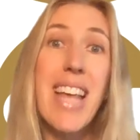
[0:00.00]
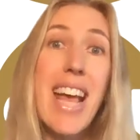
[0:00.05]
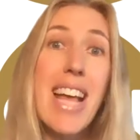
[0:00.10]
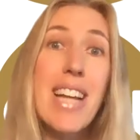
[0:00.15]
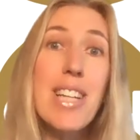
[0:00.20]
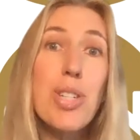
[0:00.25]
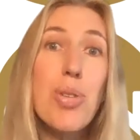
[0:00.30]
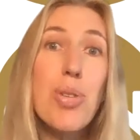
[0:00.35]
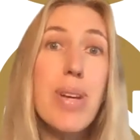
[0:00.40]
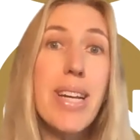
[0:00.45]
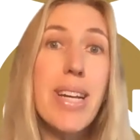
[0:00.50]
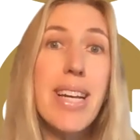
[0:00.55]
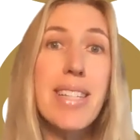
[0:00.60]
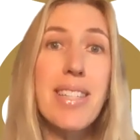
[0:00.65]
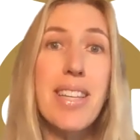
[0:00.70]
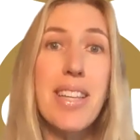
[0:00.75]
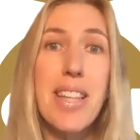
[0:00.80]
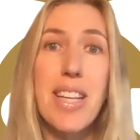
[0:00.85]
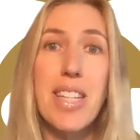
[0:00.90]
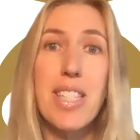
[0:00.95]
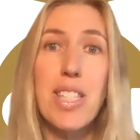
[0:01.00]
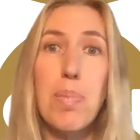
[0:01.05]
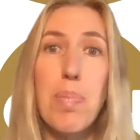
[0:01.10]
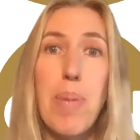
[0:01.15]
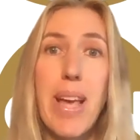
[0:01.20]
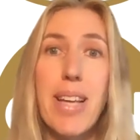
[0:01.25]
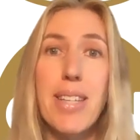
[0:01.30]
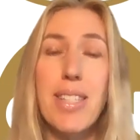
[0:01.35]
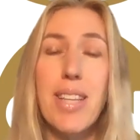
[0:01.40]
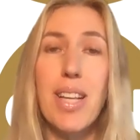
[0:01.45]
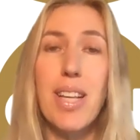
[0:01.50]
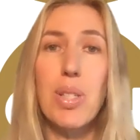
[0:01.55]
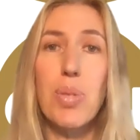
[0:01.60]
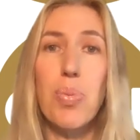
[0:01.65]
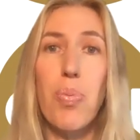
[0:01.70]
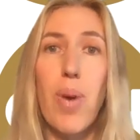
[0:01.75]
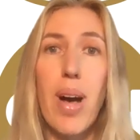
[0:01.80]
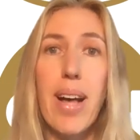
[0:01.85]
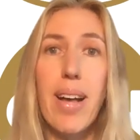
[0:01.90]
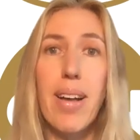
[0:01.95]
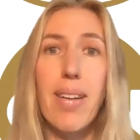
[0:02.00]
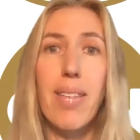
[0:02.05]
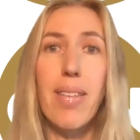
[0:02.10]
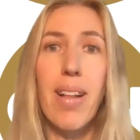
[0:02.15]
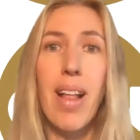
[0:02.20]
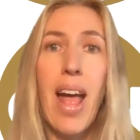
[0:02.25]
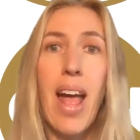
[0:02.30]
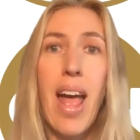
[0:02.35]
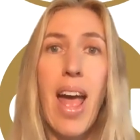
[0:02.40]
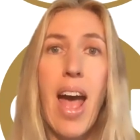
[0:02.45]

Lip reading: entering into this space as well